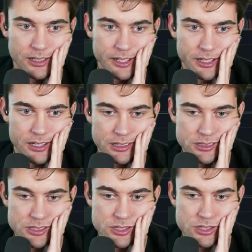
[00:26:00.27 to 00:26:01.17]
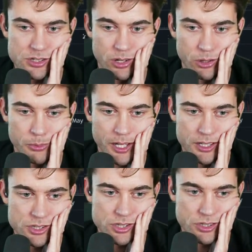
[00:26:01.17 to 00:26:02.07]
like so
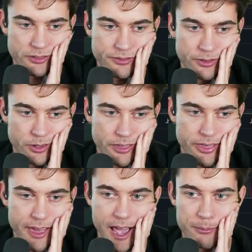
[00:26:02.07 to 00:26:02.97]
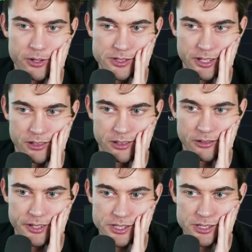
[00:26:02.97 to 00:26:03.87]
much for that particular
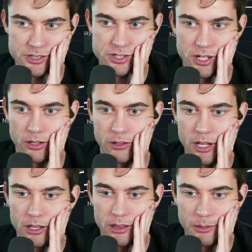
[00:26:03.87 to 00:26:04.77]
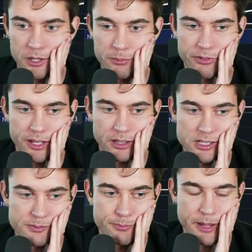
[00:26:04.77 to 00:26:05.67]
reason. So let me bring
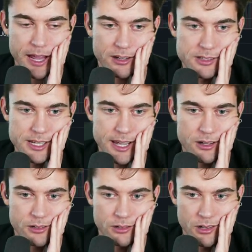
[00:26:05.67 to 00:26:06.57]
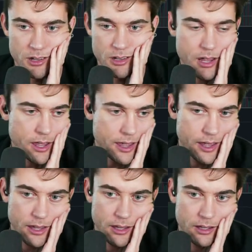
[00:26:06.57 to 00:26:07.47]
this back down,
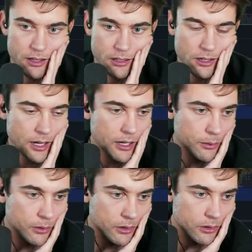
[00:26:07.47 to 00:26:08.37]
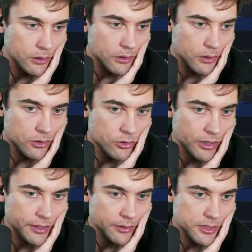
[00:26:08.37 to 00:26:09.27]
and I will
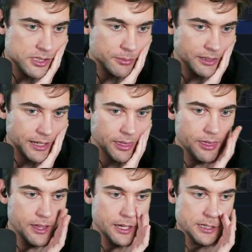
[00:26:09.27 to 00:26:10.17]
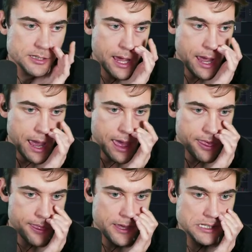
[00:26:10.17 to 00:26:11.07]
try doing something like this.
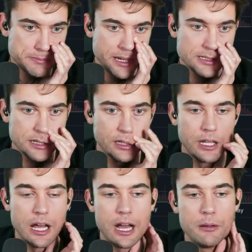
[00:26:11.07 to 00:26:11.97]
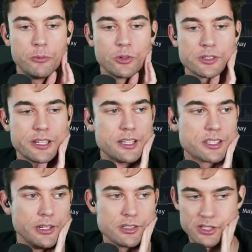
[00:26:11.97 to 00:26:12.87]
And this makes a lot more sense
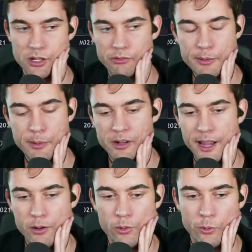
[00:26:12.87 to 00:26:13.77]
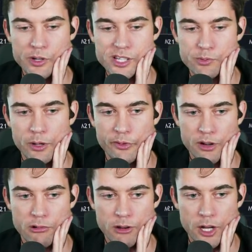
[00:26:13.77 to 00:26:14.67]
to me. So remember how we just went over
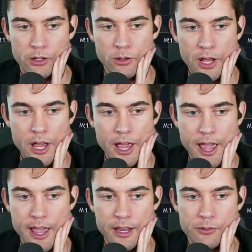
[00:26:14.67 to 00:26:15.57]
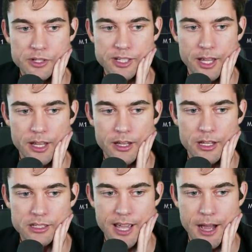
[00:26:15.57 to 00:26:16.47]
Crow and we said
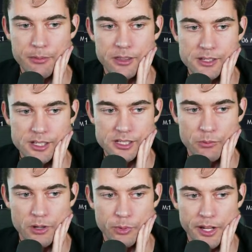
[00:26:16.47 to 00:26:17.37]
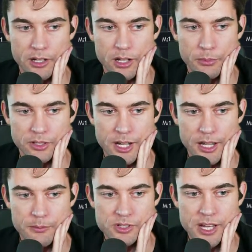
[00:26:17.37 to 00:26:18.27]
it tapped the 61.8 a couple
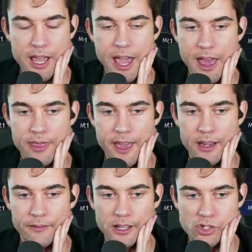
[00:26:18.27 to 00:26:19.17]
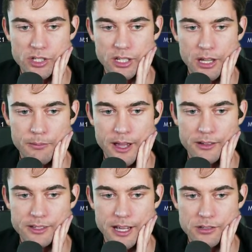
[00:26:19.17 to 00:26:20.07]
times, and then eventually it came
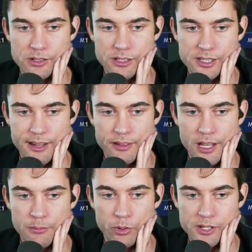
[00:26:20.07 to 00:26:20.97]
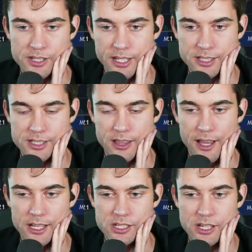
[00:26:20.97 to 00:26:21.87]
back down to the 78.6, and
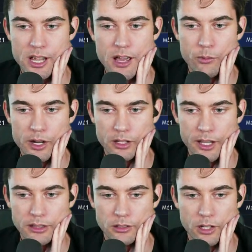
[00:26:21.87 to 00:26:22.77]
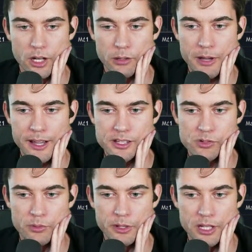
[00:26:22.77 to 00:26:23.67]
that's where like the long bias
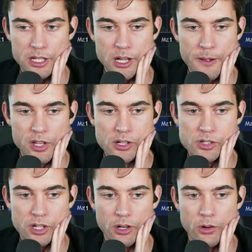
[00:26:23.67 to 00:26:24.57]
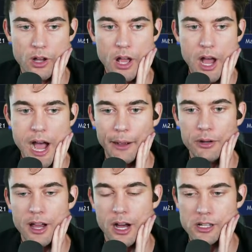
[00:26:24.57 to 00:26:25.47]
would be. So I
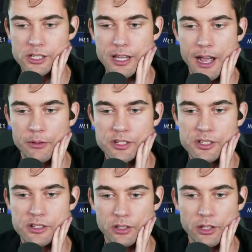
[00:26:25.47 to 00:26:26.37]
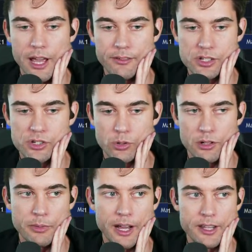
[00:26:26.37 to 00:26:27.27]
would still have a short
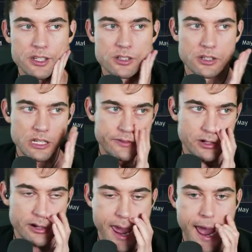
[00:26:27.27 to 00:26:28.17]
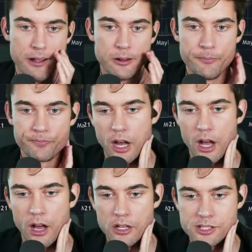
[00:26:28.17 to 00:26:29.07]
bias even on Atom
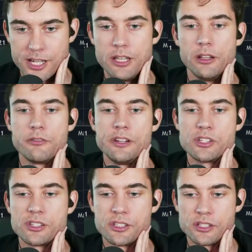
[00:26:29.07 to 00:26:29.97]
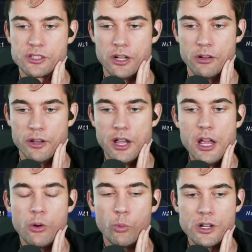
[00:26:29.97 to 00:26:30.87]
until it reaches this zone.
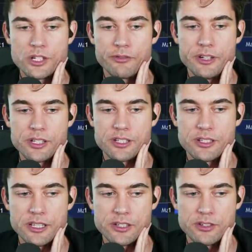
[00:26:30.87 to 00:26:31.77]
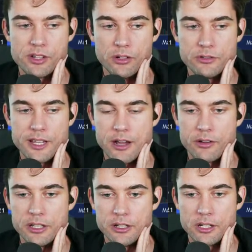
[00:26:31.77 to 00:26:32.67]
Once it reaches this zone down
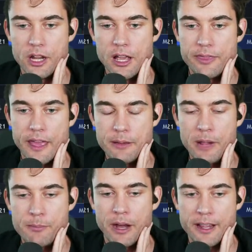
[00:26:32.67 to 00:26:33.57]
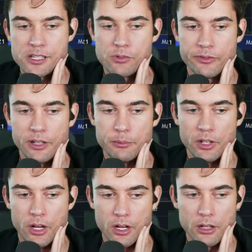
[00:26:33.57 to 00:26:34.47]
here, then my bias will flip
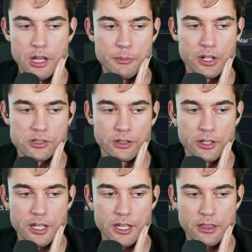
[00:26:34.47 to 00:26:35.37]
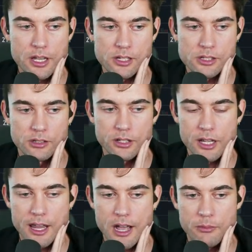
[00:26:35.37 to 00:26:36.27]
long, because look at this. Look at
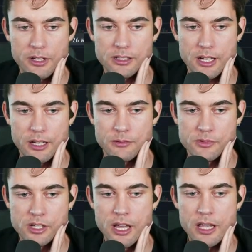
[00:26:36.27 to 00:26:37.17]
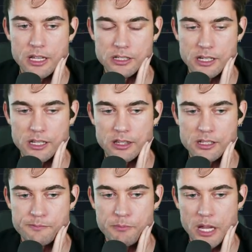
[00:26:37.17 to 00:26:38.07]
how many times it's hit
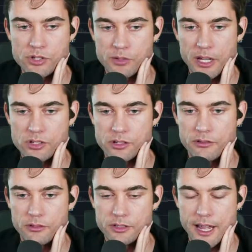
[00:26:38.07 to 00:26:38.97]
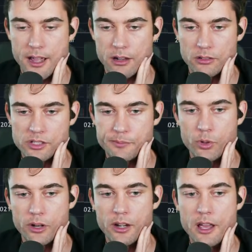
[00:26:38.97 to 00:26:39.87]
this major diagonal support.